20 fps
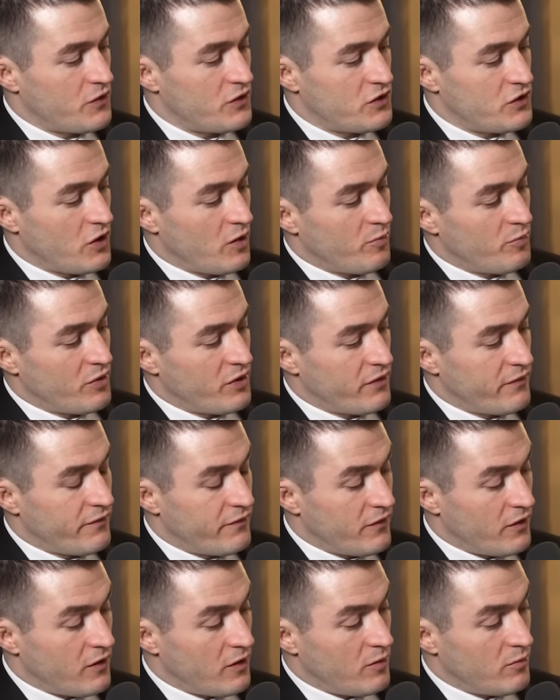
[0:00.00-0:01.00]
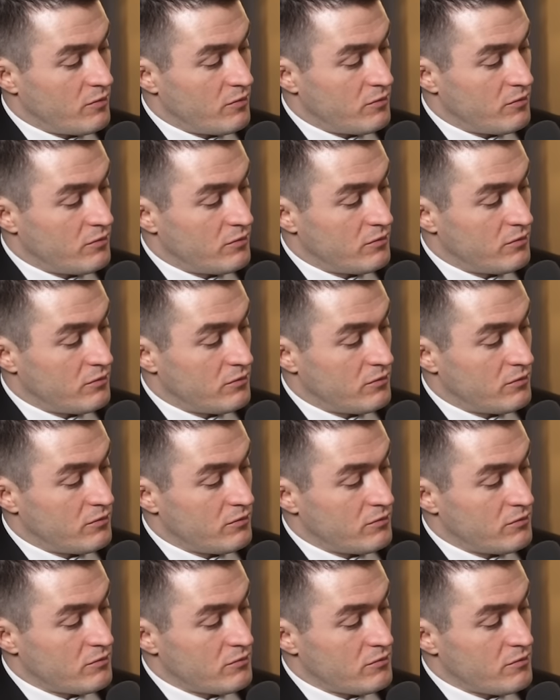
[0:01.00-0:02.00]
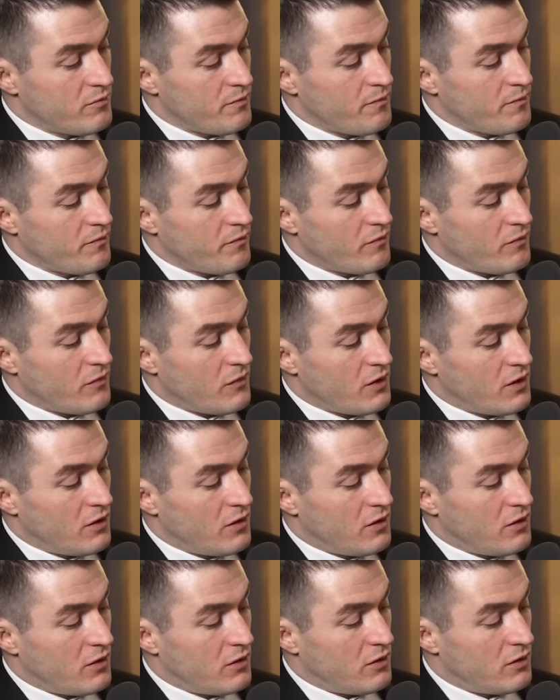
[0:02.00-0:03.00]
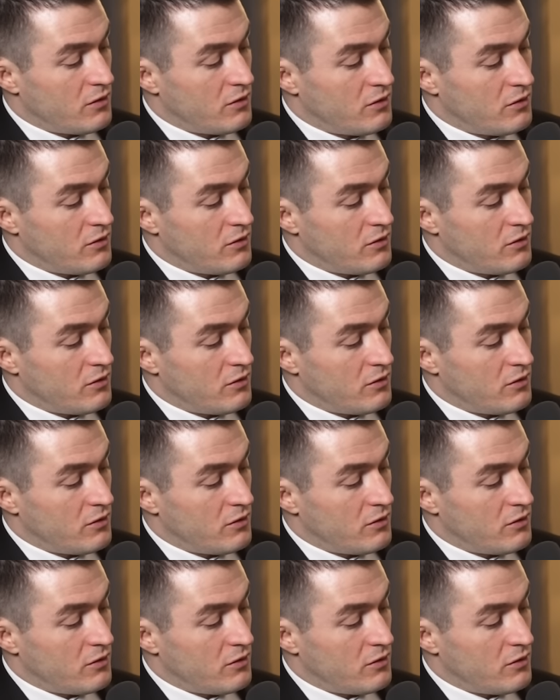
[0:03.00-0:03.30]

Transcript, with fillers: jumping from uh,